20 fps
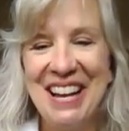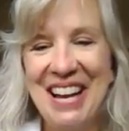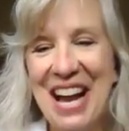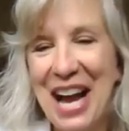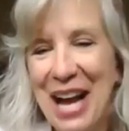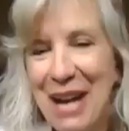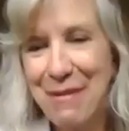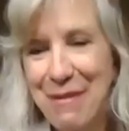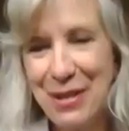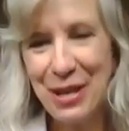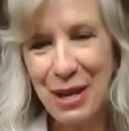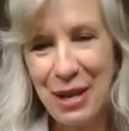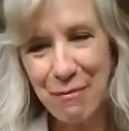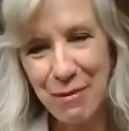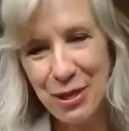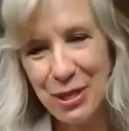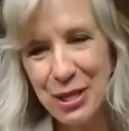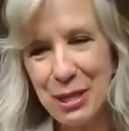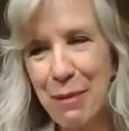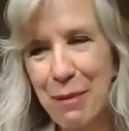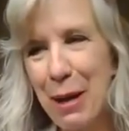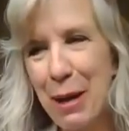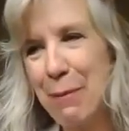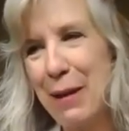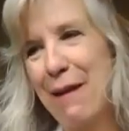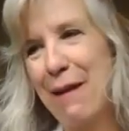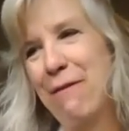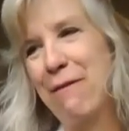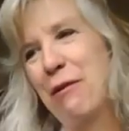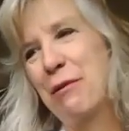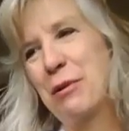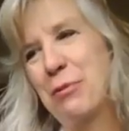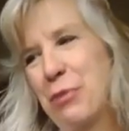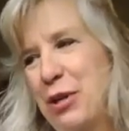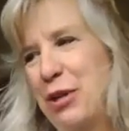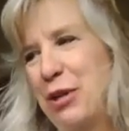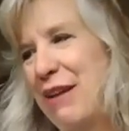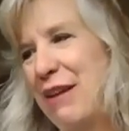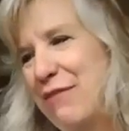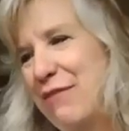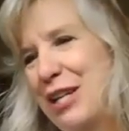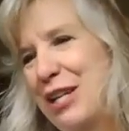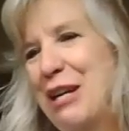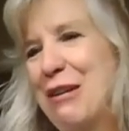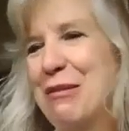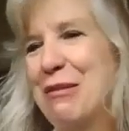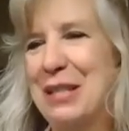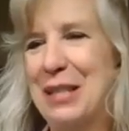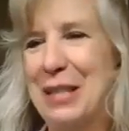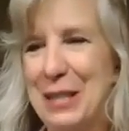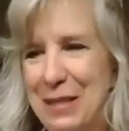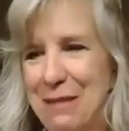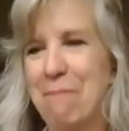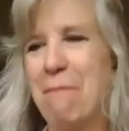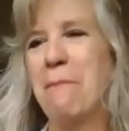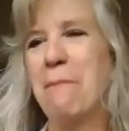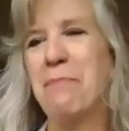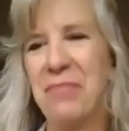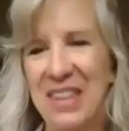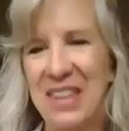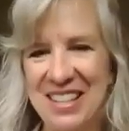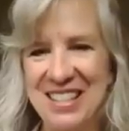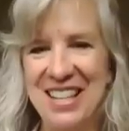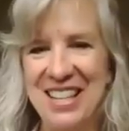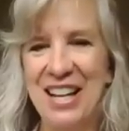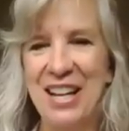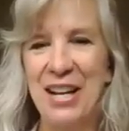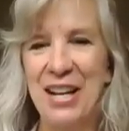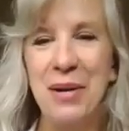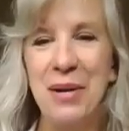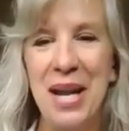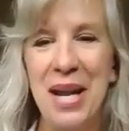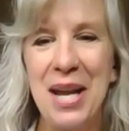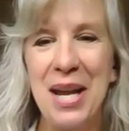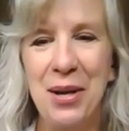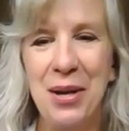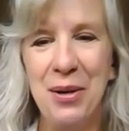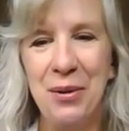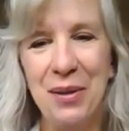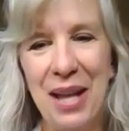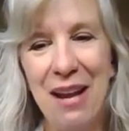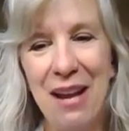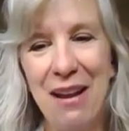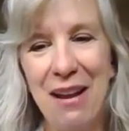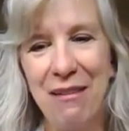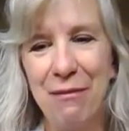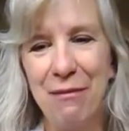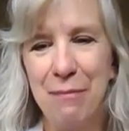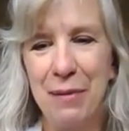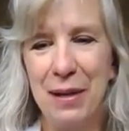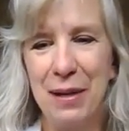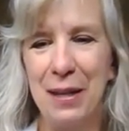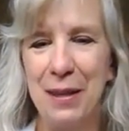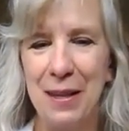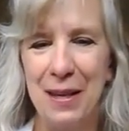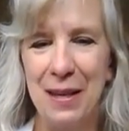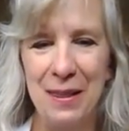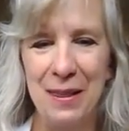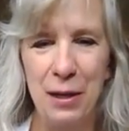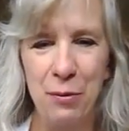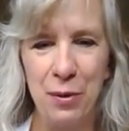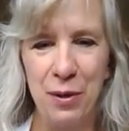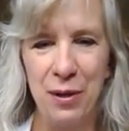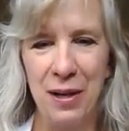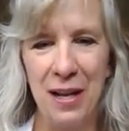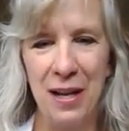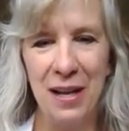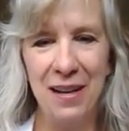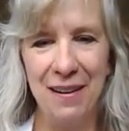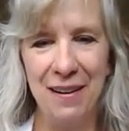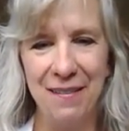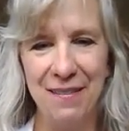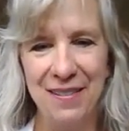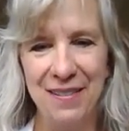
I'm used to my platforms where you have to go and tell it, okay, go live. But I think we're live.